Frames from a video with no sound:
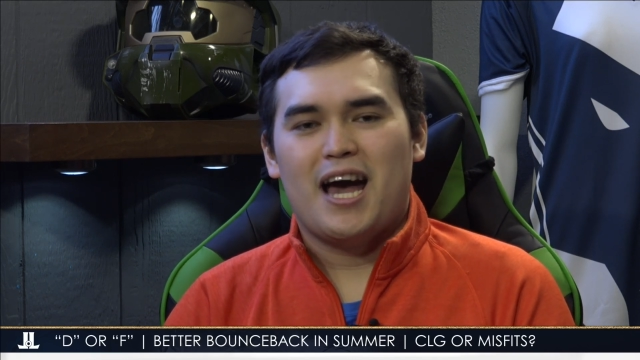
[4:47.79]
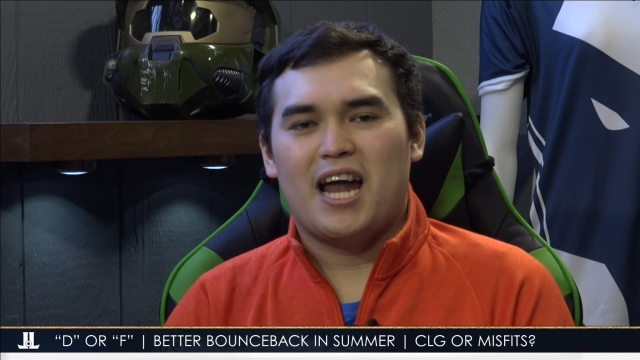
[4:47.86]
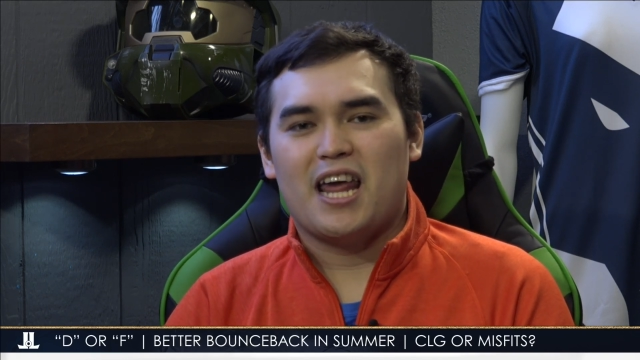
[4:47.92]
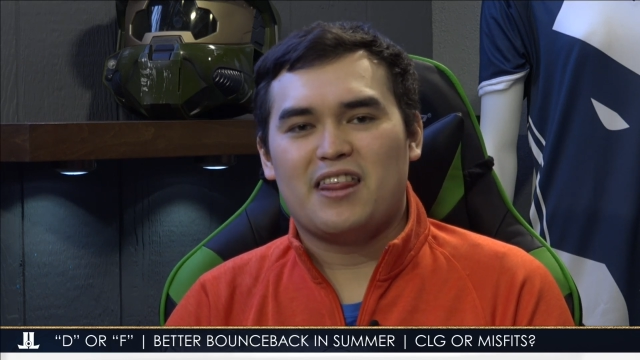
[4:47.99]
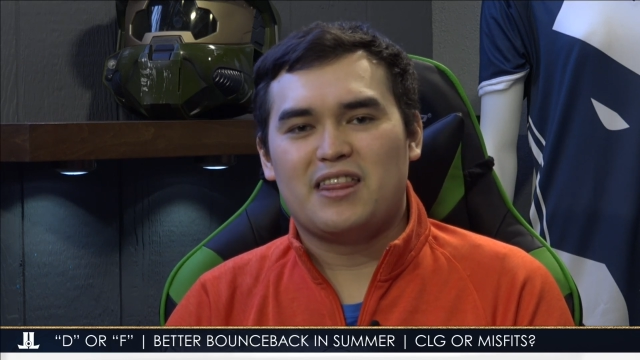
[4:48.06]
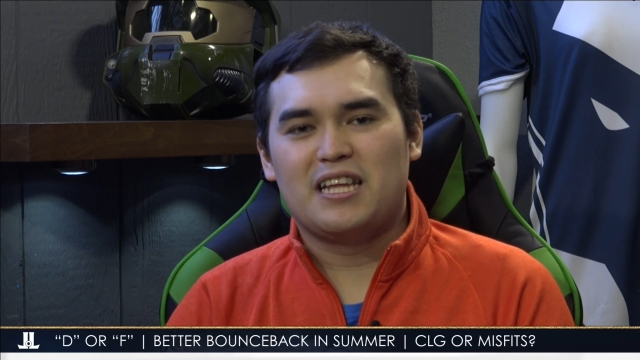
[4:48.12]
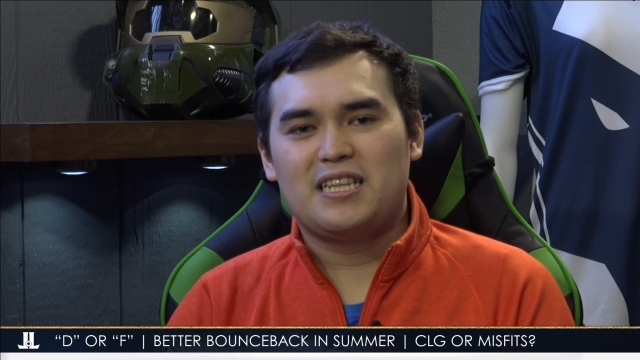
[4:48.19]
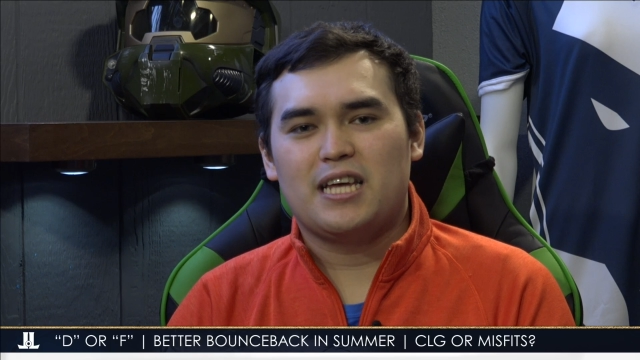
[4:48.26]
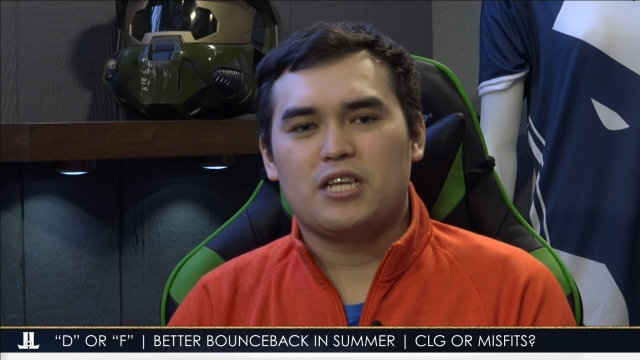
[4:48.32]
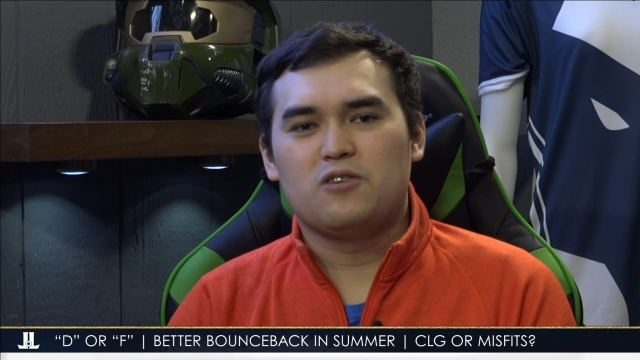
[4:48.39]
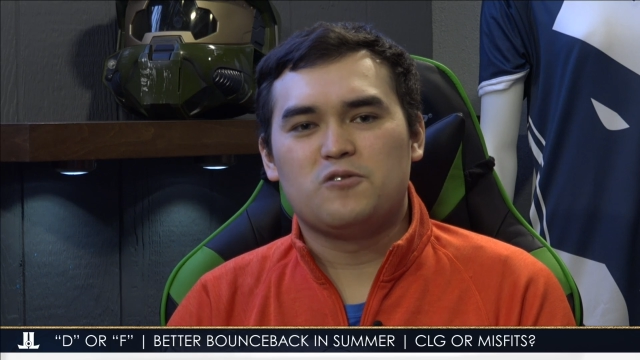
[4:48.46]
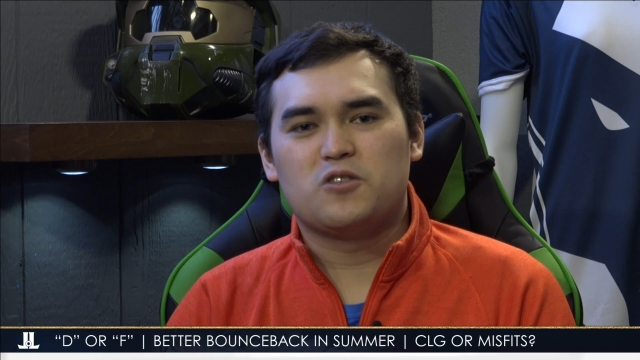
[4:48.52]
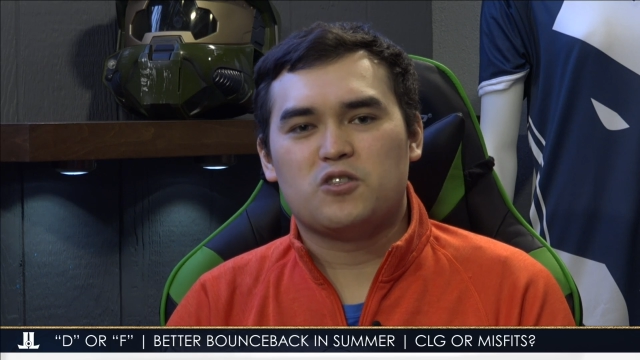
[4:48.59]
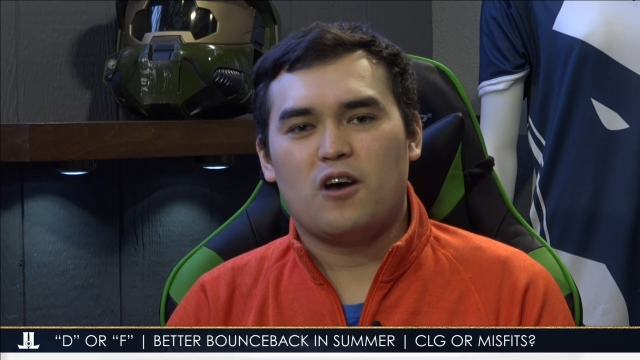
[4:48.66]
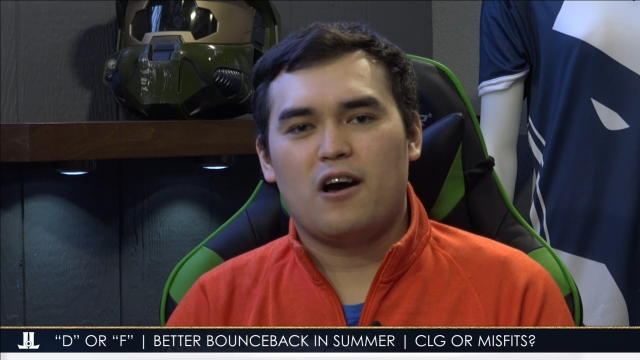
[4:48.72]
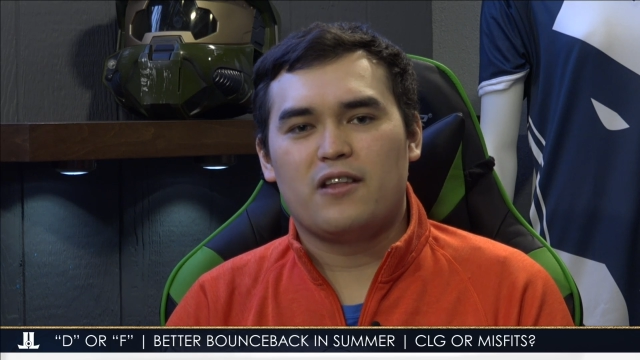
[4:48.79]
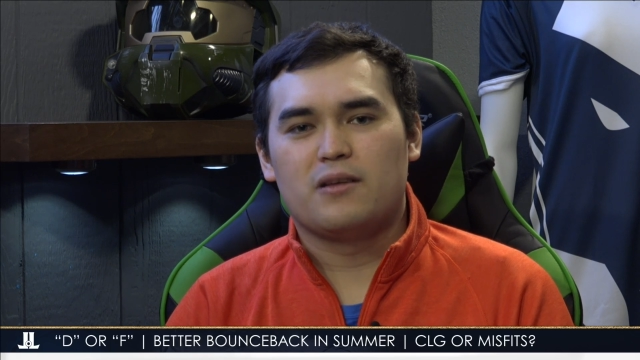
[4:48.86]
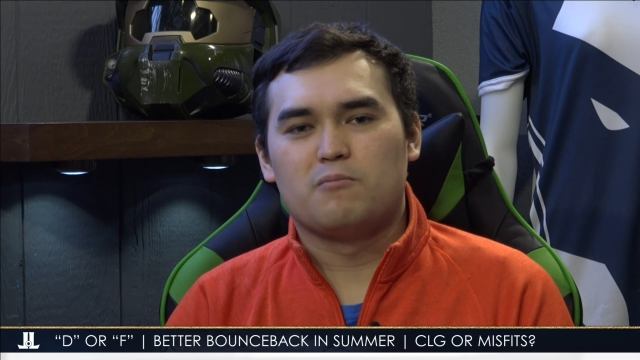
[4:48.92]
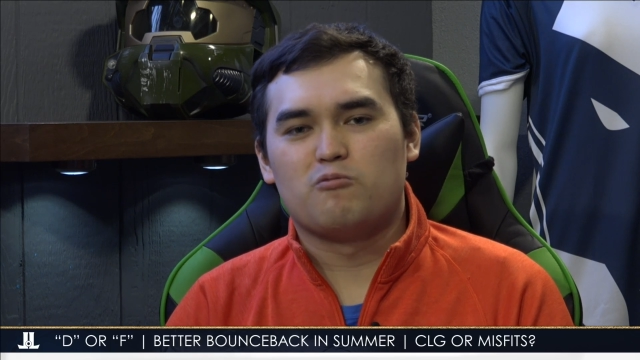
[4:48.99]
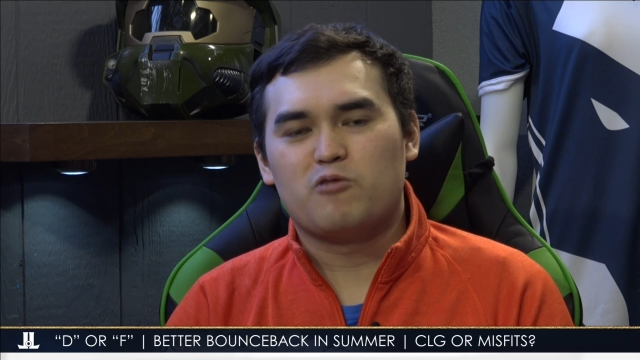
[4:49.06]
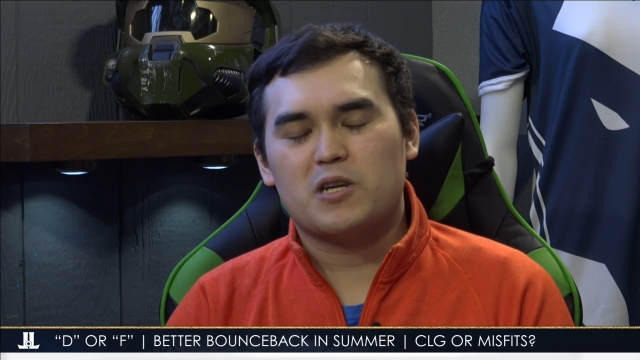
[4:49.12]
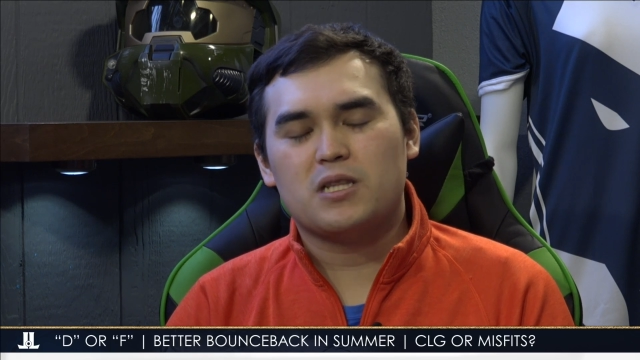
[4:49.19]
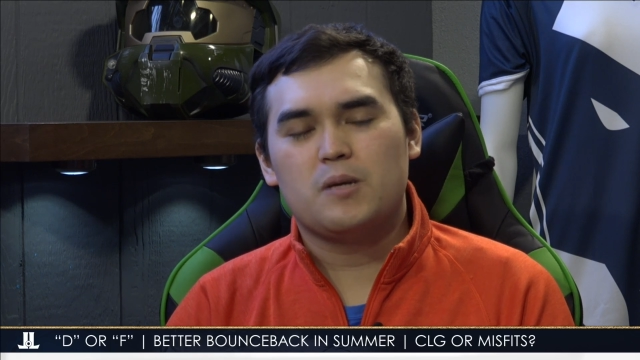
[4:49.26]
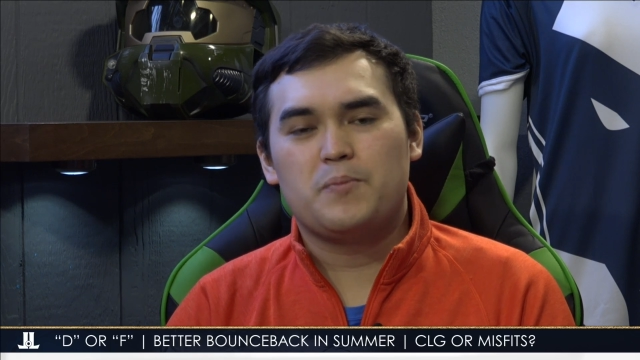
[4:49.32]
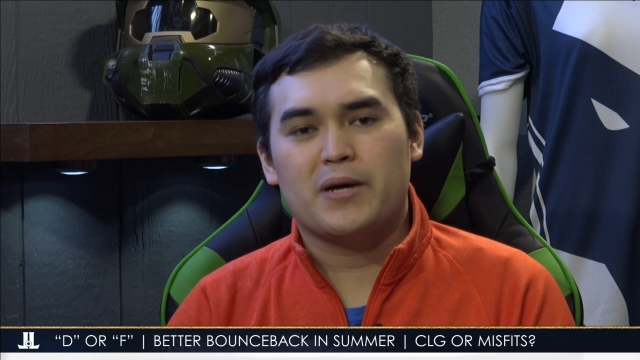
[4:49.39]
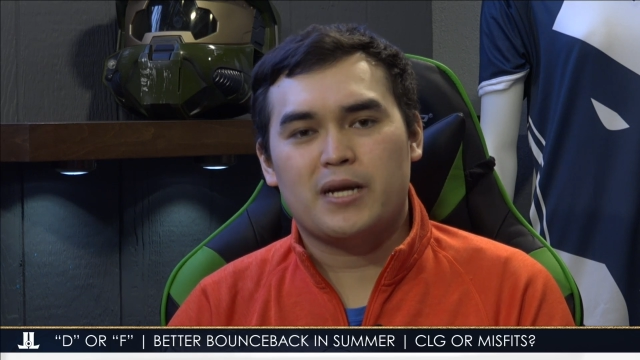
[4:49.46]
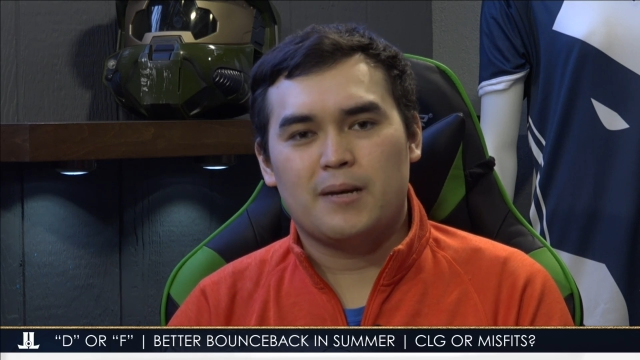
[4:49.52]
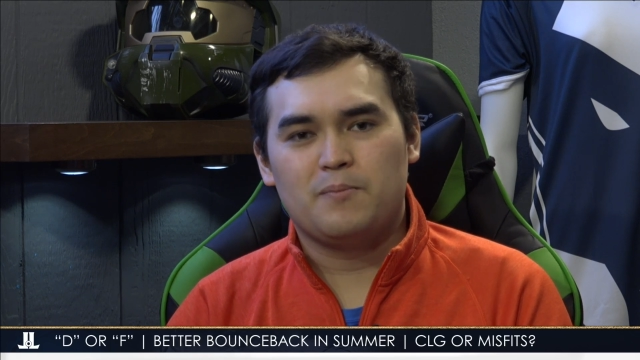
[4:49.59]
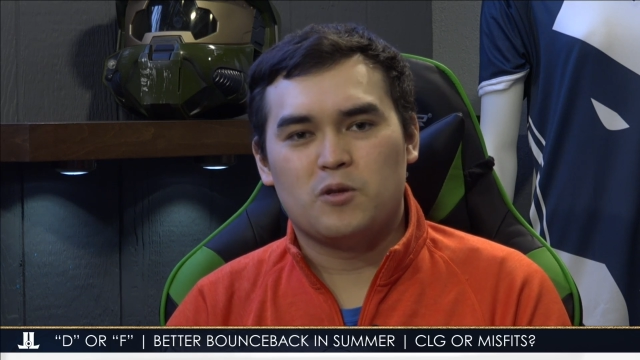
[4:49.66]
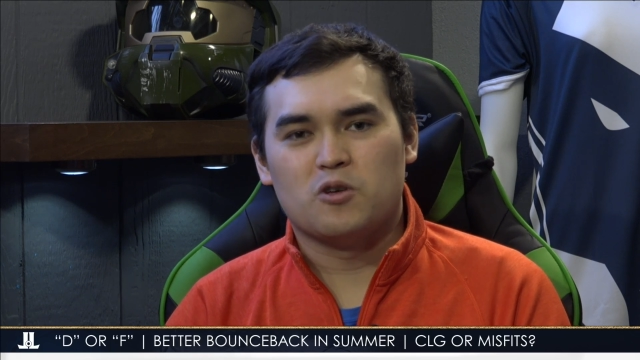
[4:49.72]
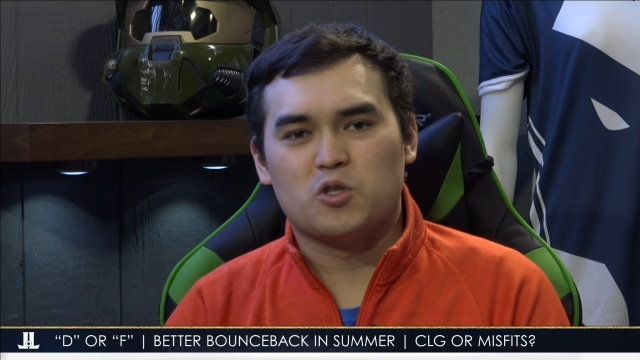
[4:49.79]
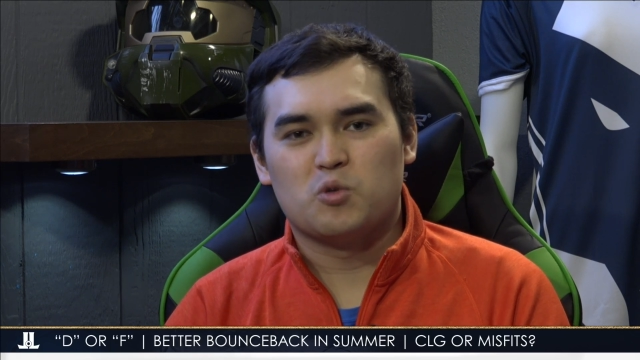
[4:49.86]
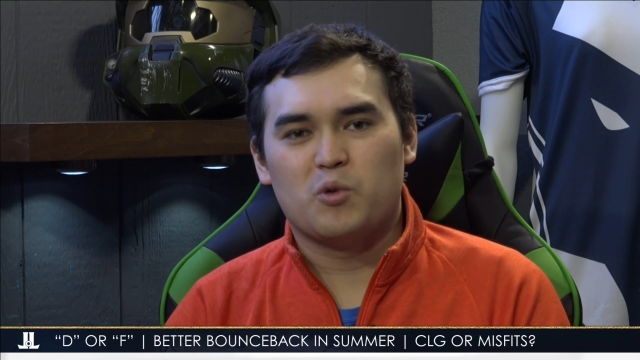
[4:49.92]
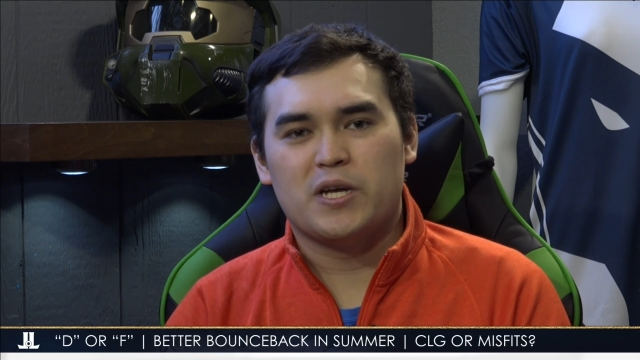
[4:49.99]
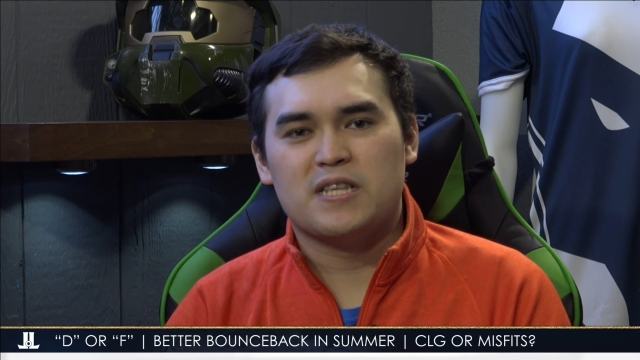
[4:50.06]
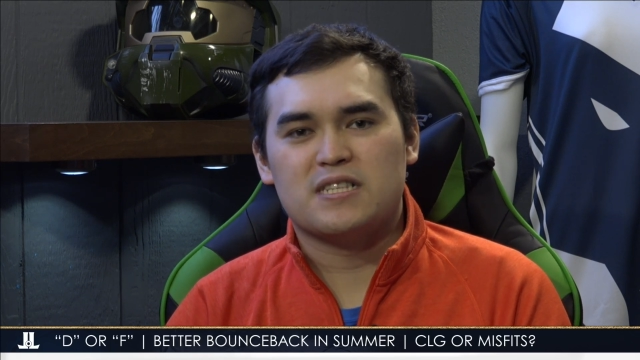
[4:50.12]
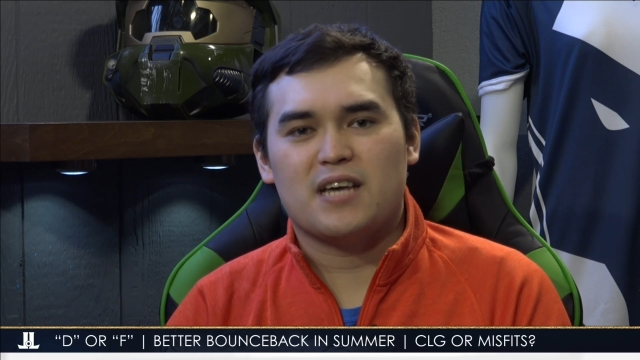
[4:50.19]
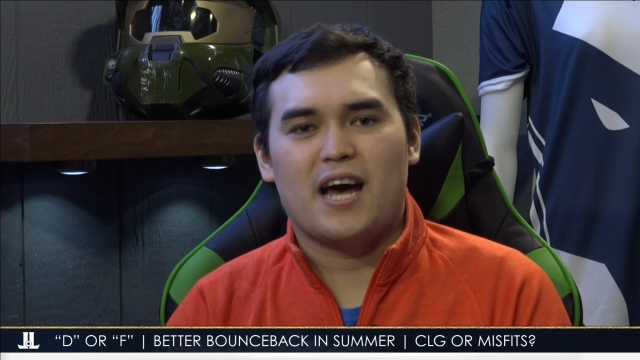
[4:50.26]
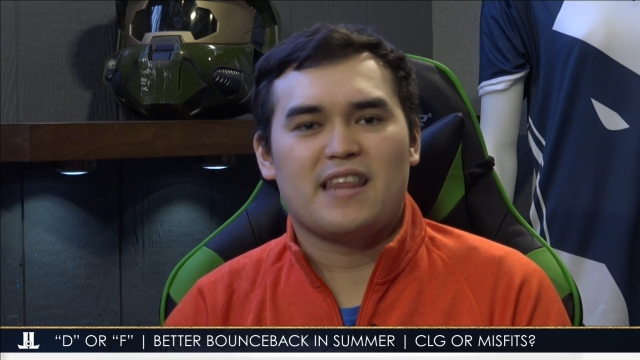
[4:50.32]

and I think that you saw them really pick up those wins.